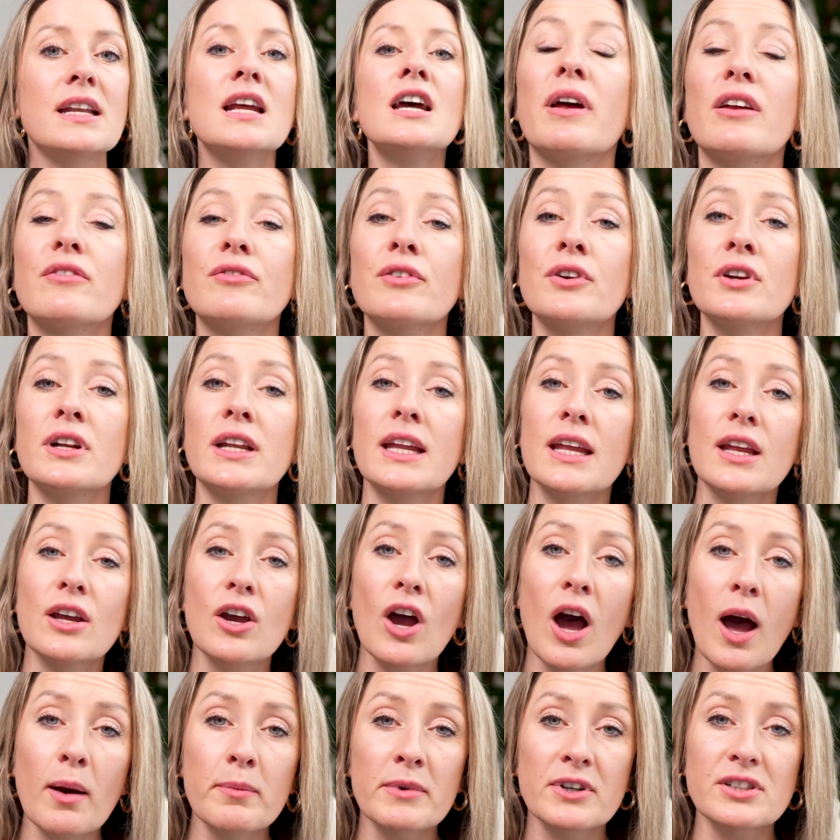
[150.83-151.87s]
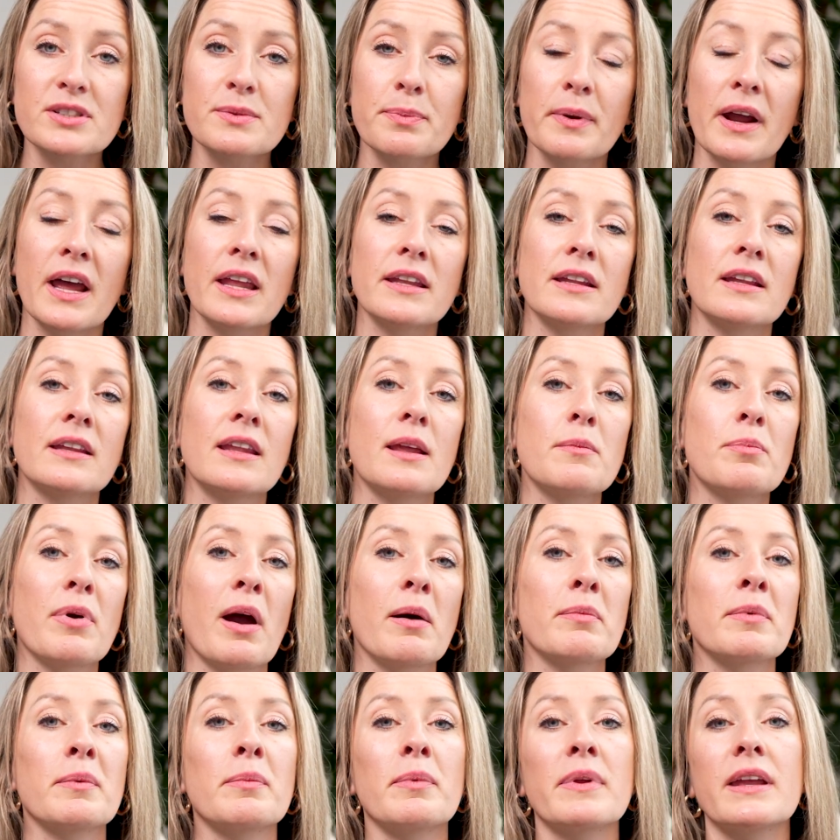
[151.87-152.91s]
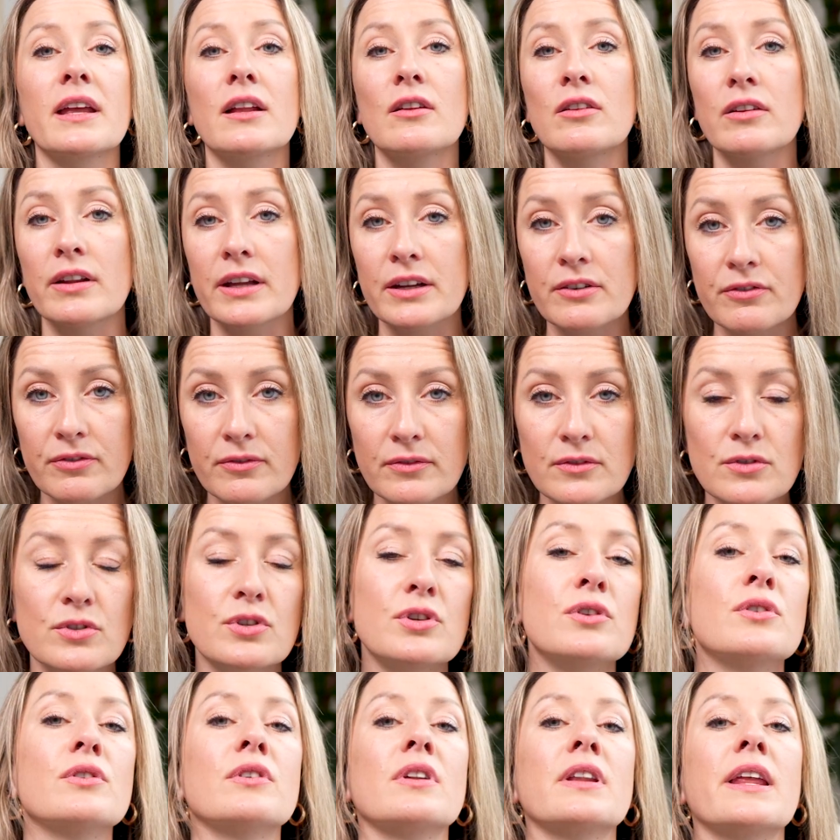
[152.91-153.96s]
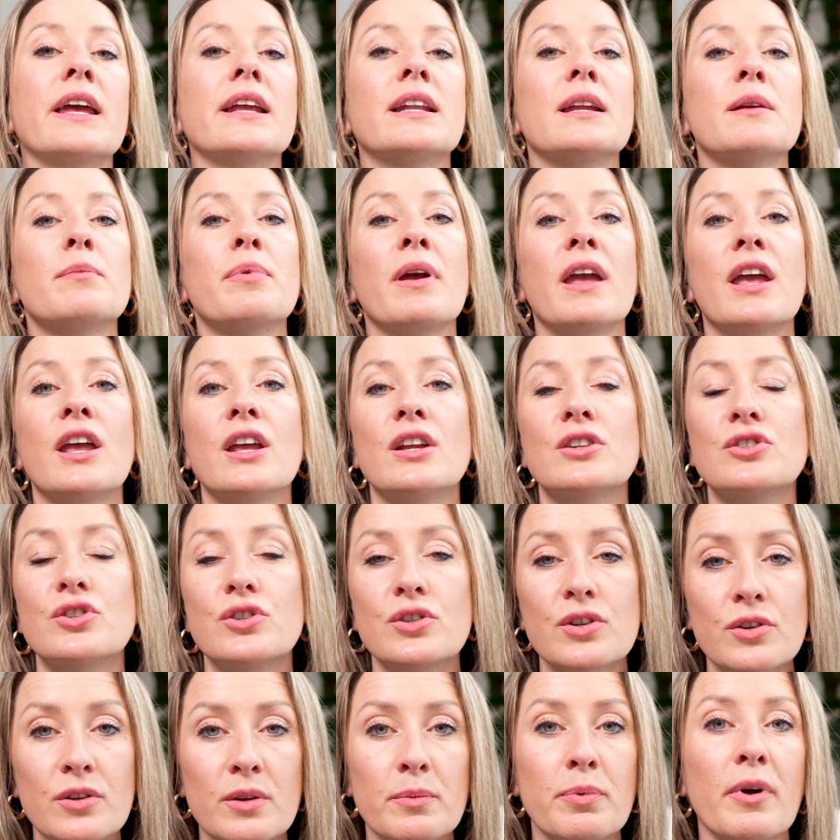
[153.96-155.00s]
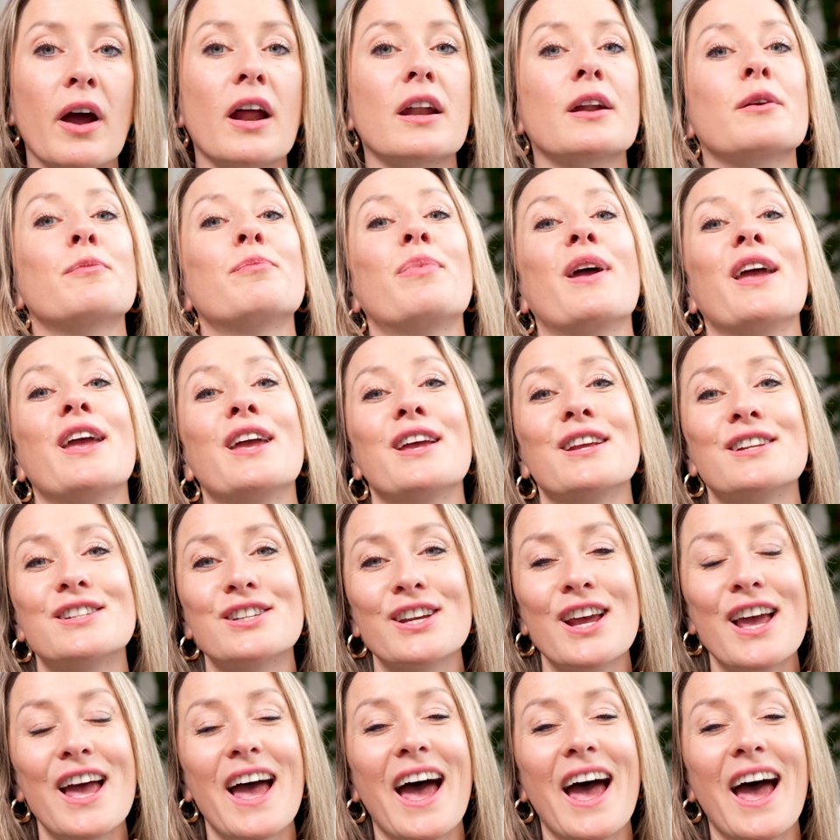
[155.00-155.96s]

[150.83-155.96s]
But if you're an e-commerce brand, then they probably click to your landing page, to the product page,